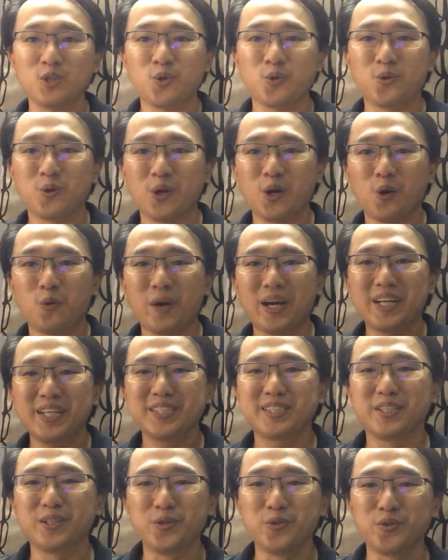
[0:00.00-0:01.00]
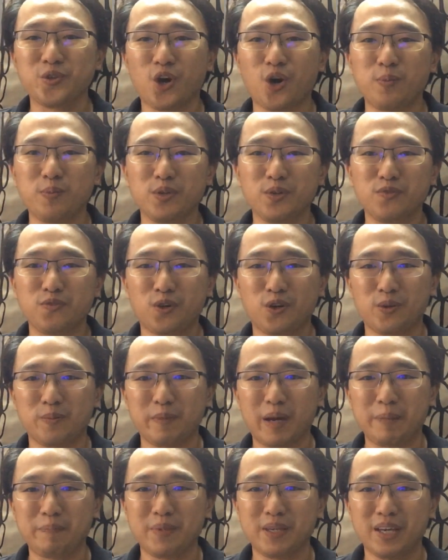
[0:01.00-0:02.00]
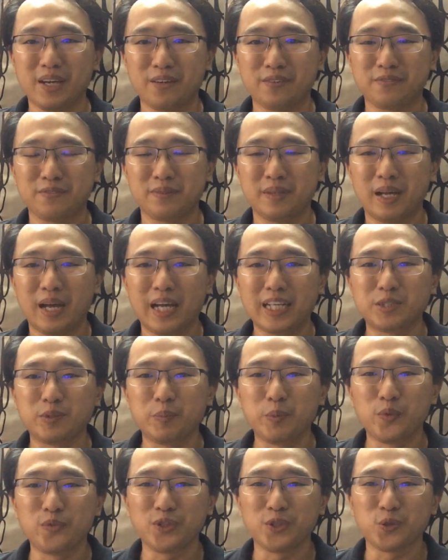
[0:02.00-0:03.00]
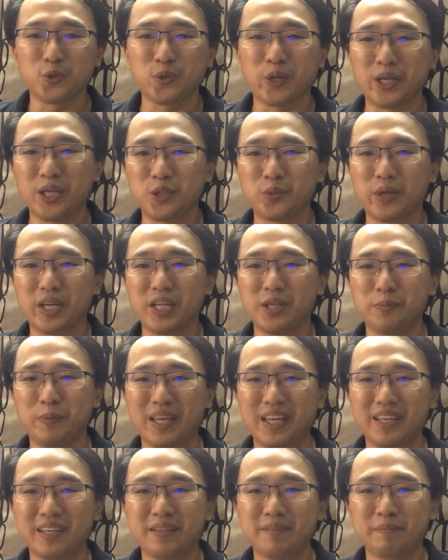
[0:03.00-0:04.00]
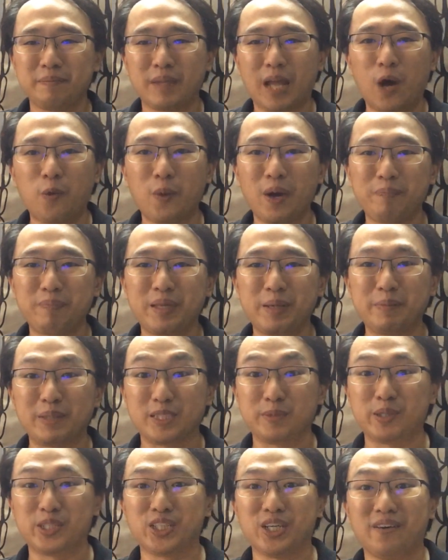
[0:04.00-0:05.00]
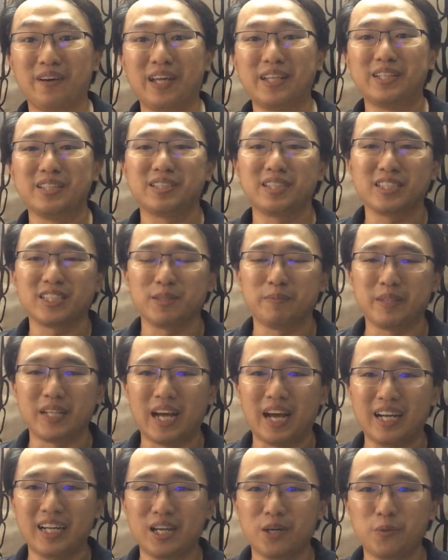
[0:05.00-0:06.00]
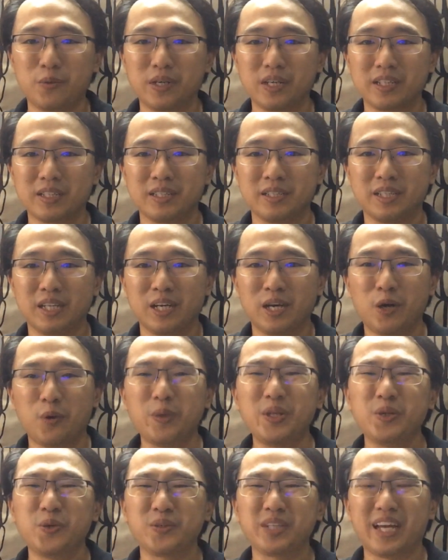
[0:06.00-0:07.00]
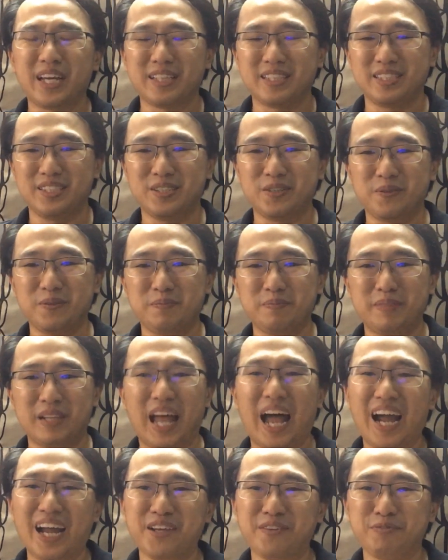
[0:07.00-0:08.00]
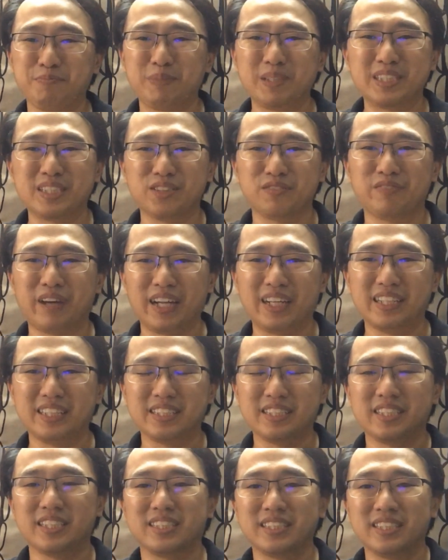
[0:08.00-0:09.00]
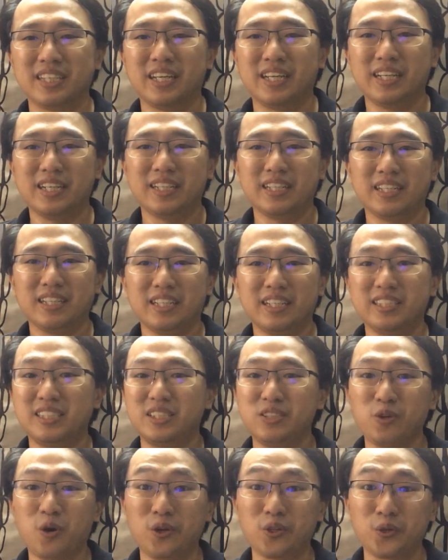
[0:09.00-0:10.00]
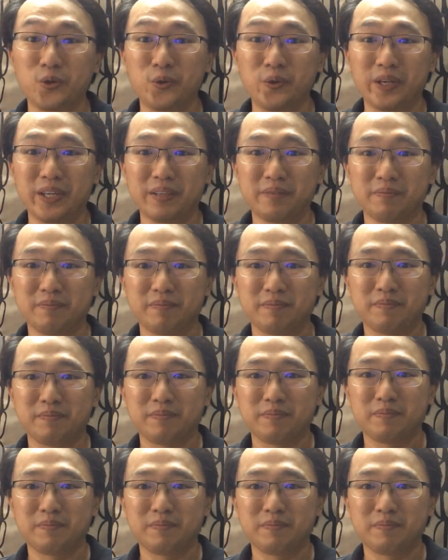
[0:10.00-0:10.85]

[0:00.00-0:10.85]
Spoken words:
So, what is the new normal for MyPF? As we move into 2020 May, our web team, especially our editors, have been hard at work. We know that, life, personal finances is still ongoing,